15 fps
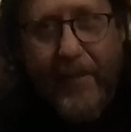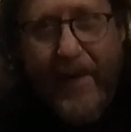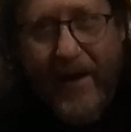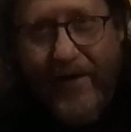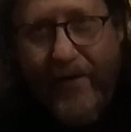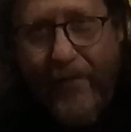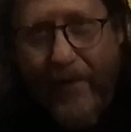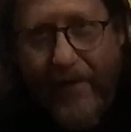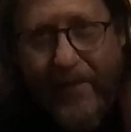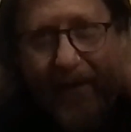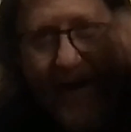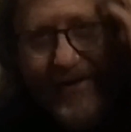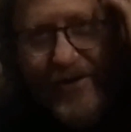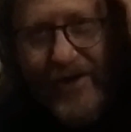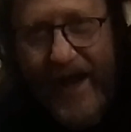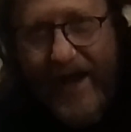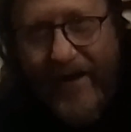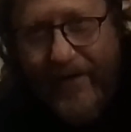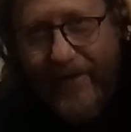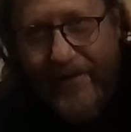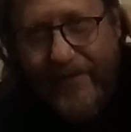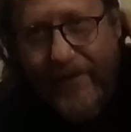familiar with my
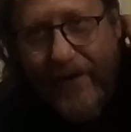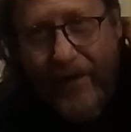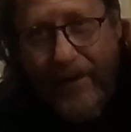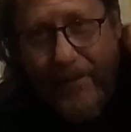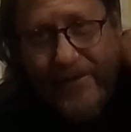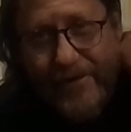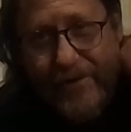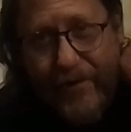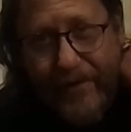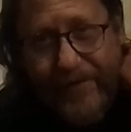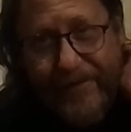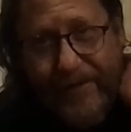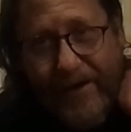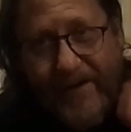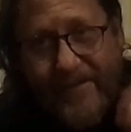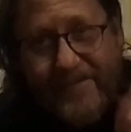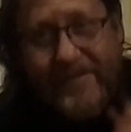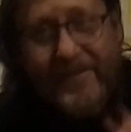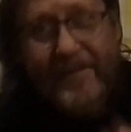channel, know I'm a Joycean.